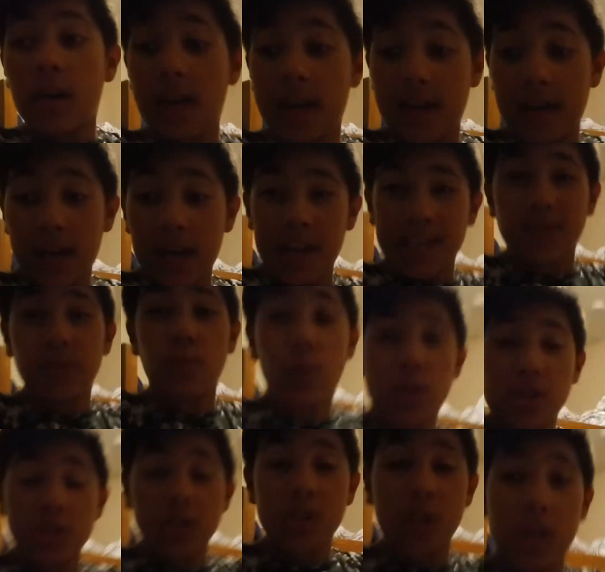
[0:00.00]
I, I had to
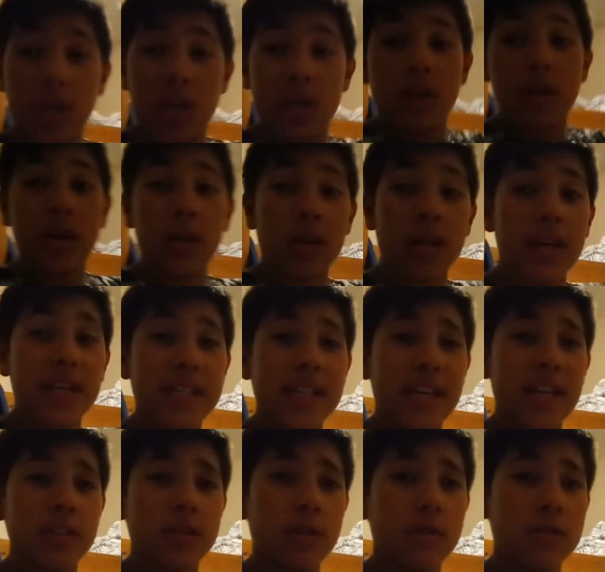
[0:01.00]
watch uh,
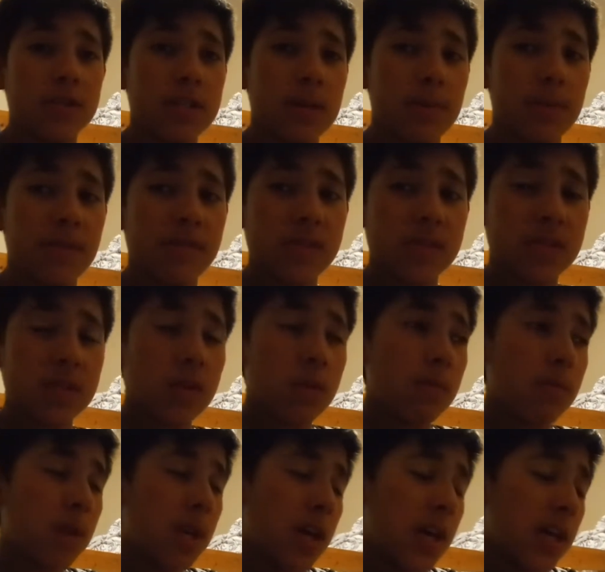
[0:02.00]
Indiana Jones Temple of the
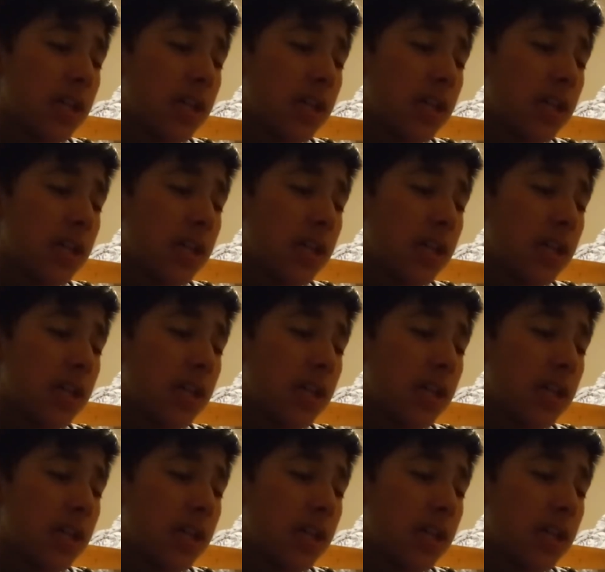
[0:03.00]
Doom,